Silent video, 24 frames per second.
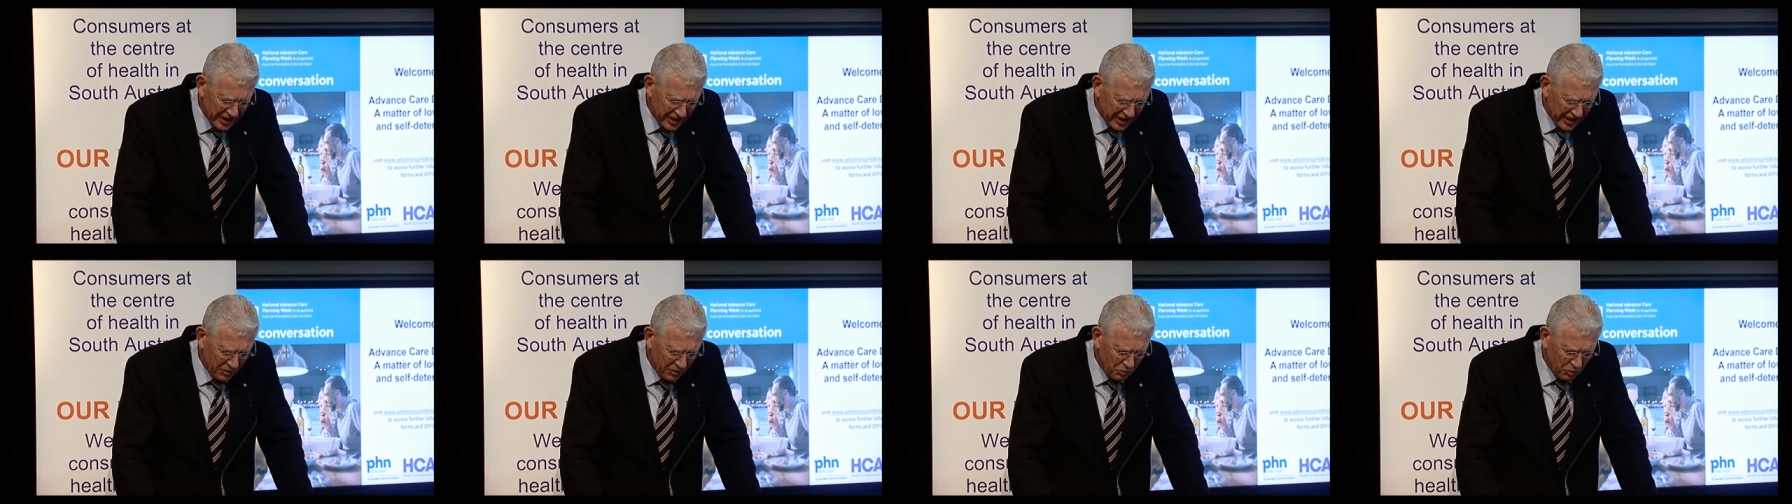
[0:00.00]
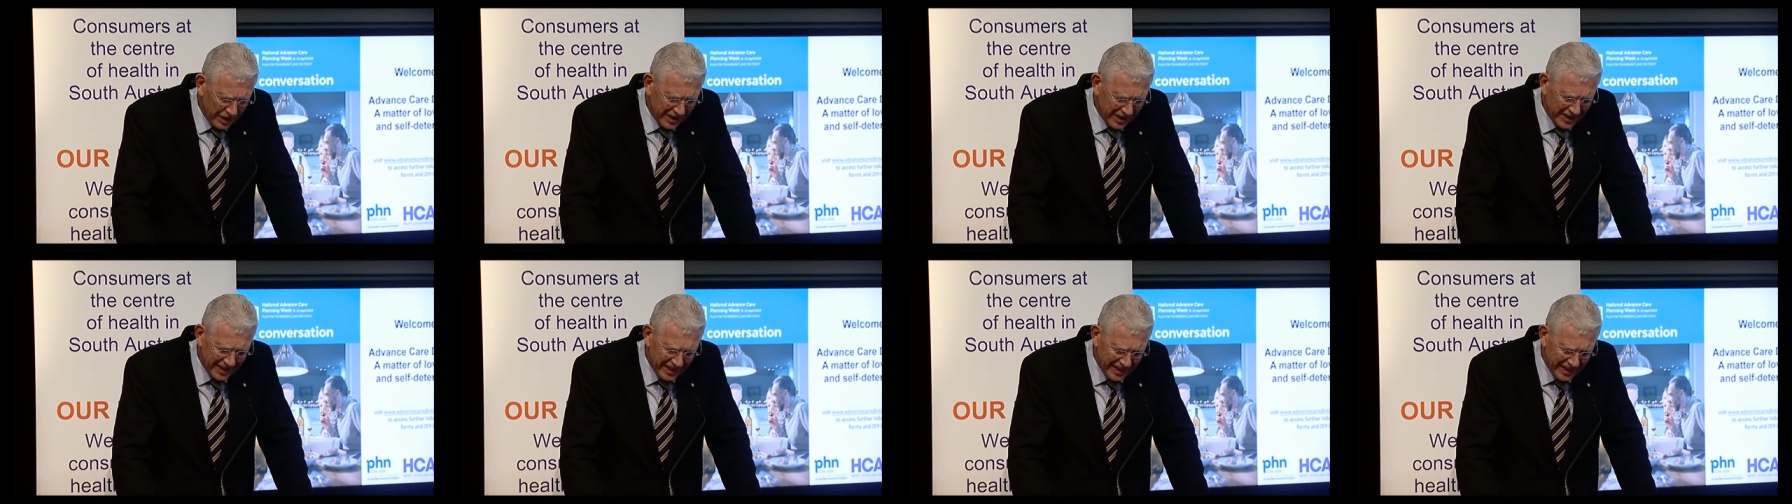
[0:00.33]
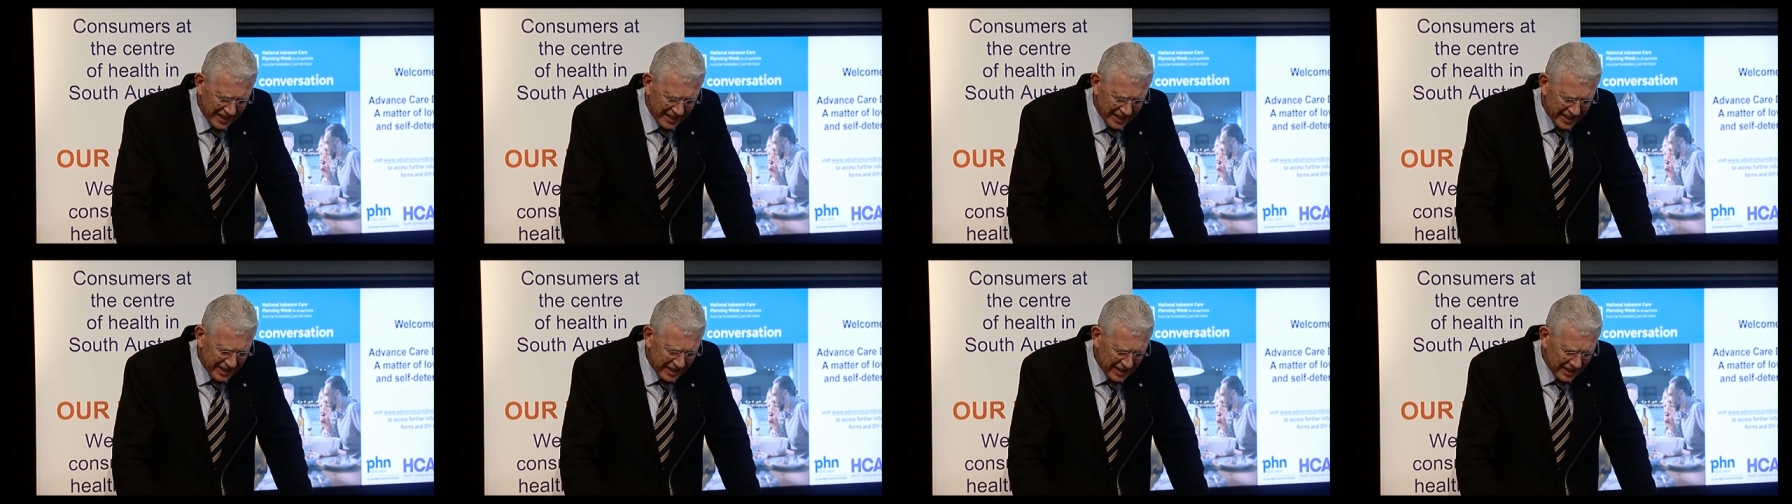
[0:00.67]
and one
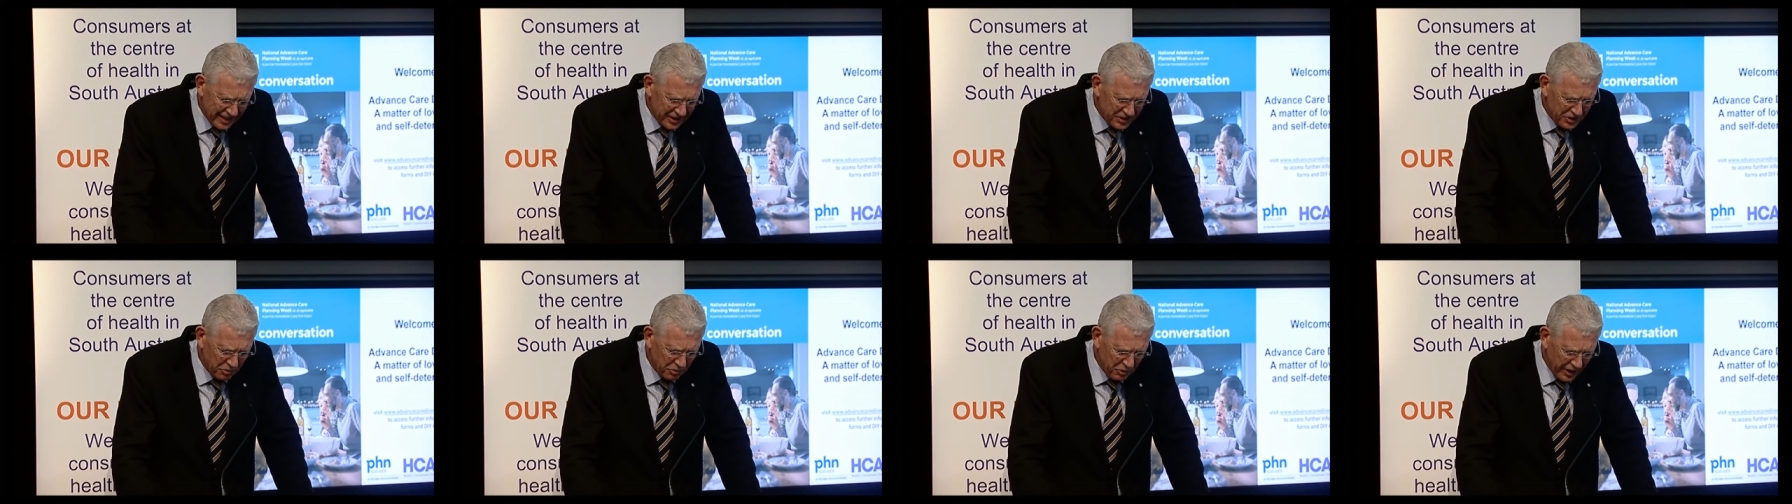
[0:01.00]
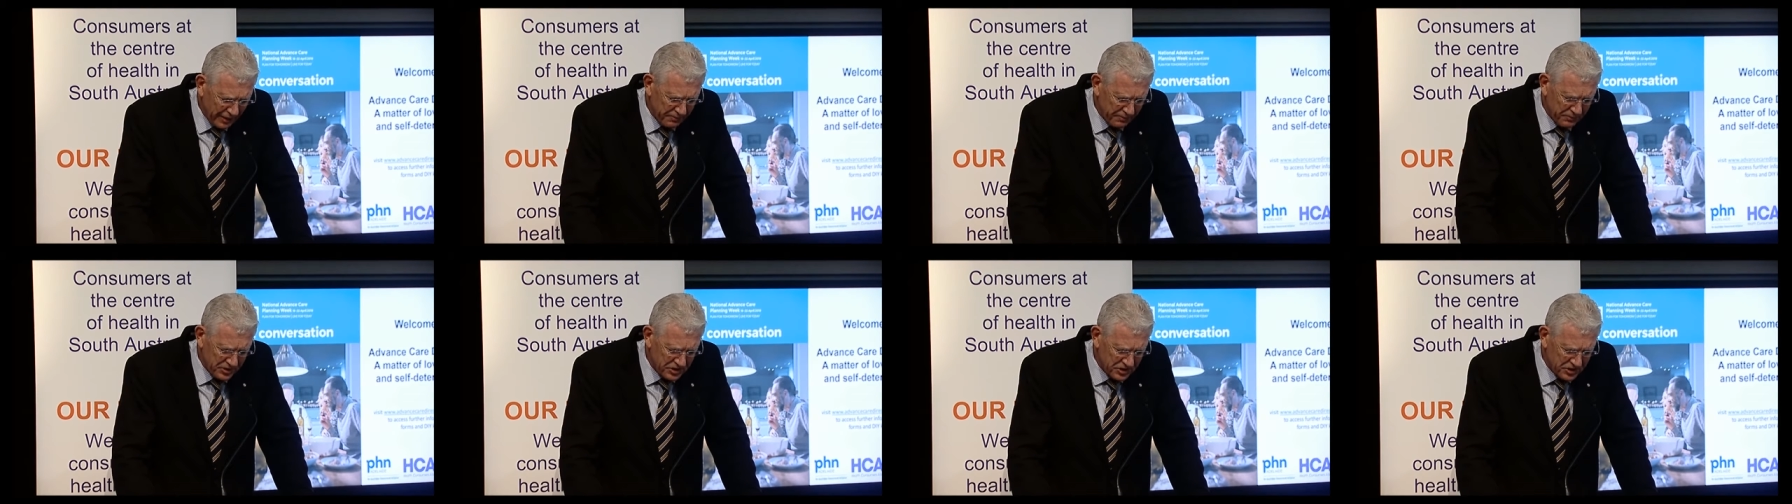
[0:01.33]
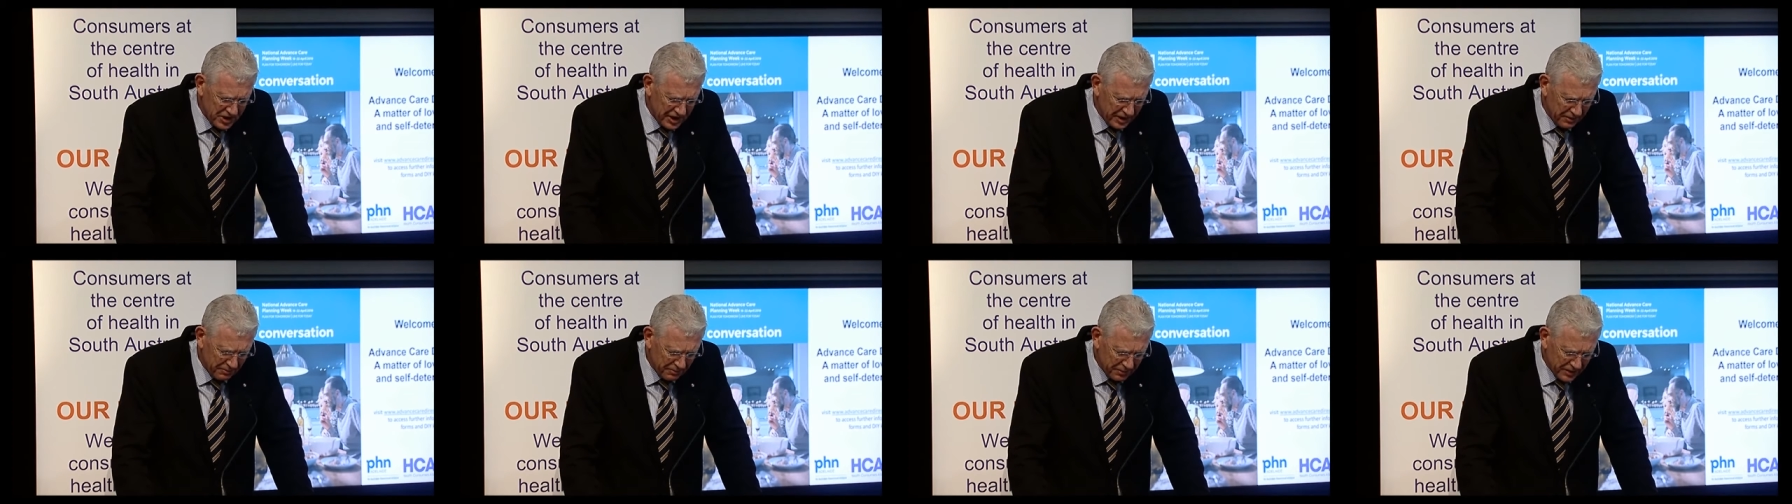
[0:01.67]
leg is a wrapped
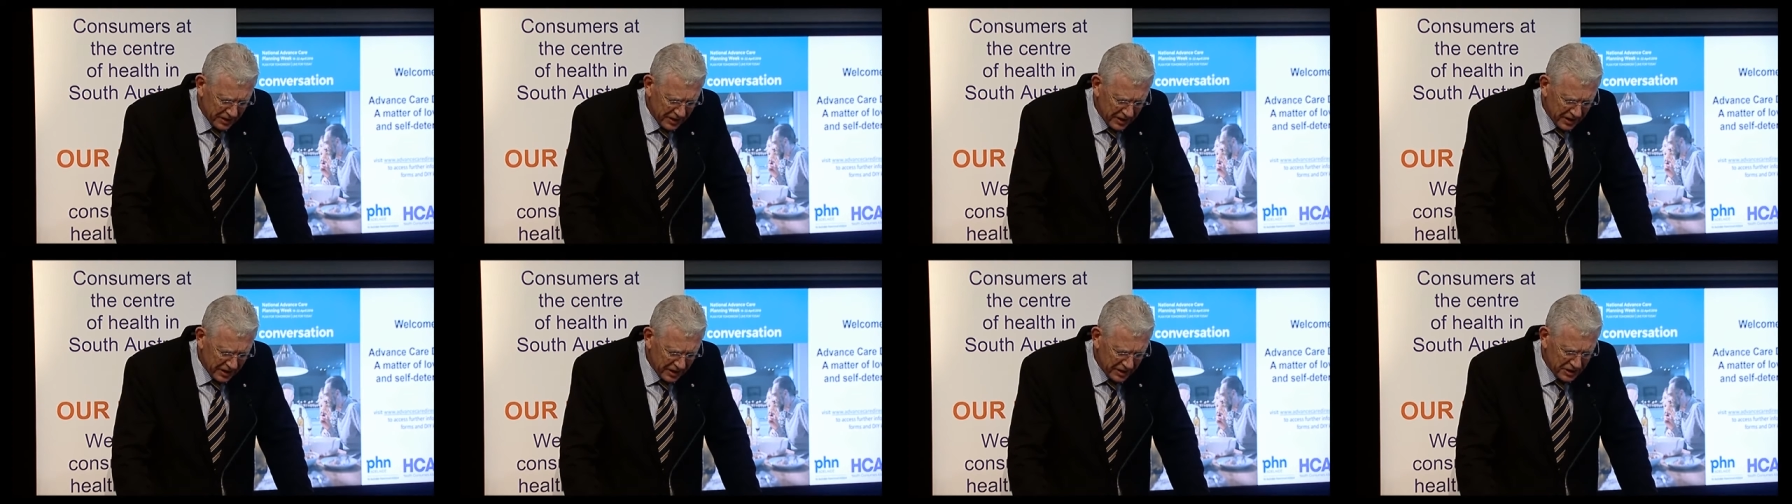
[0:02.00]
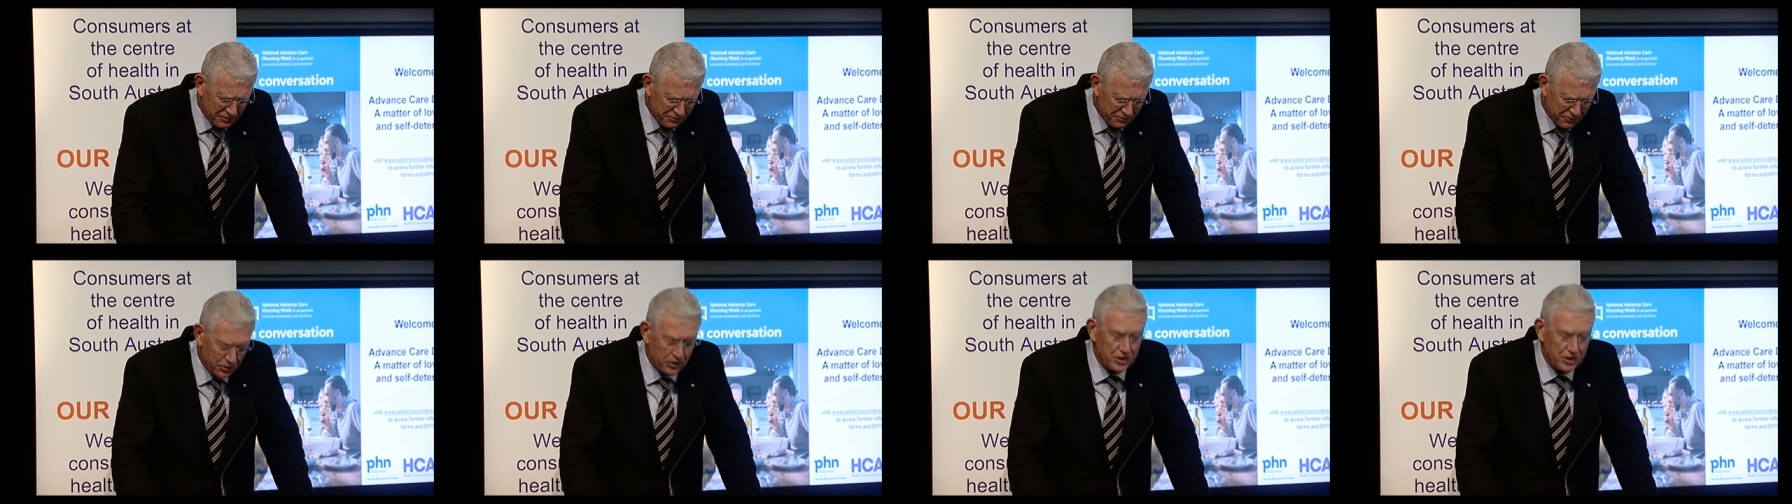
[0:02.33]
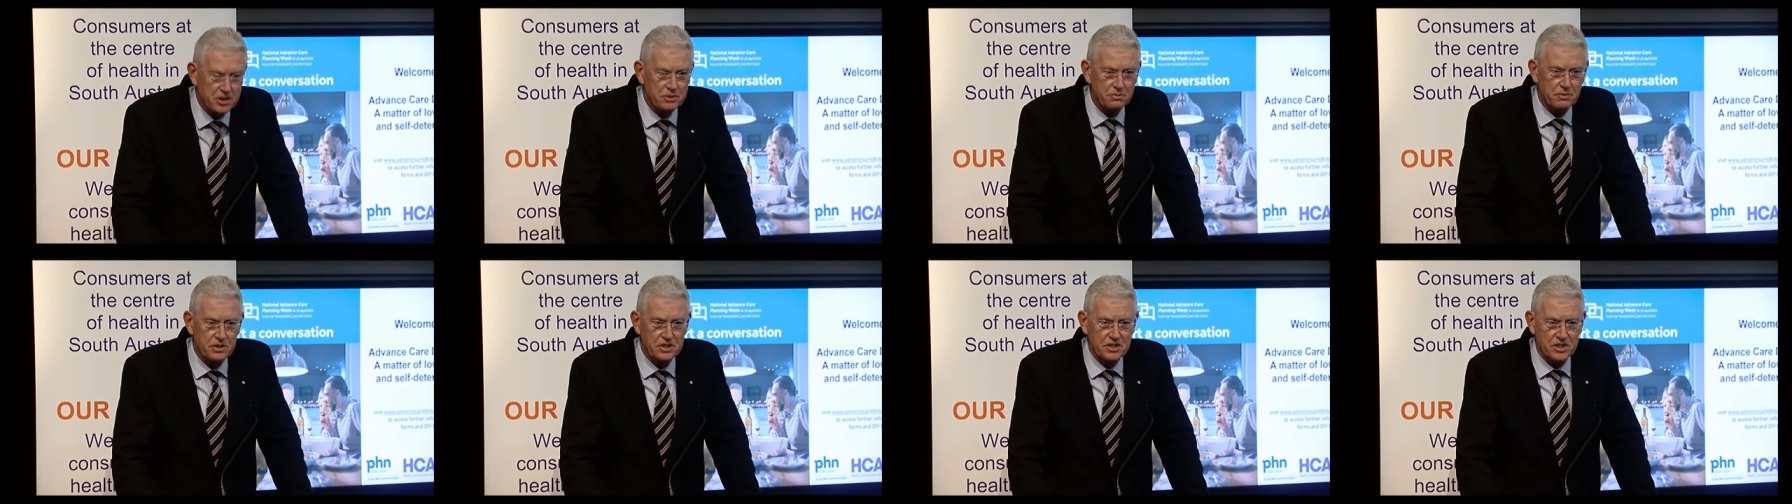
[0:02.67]
stump. His foot
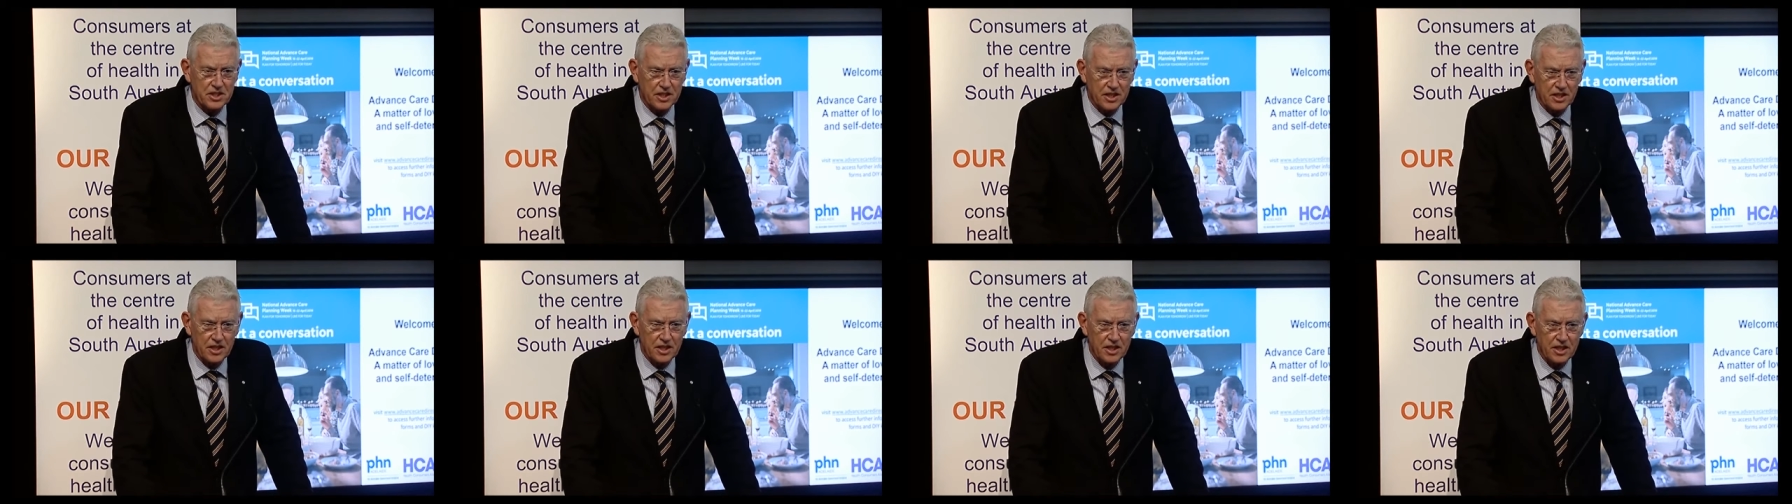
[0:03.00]
is missing.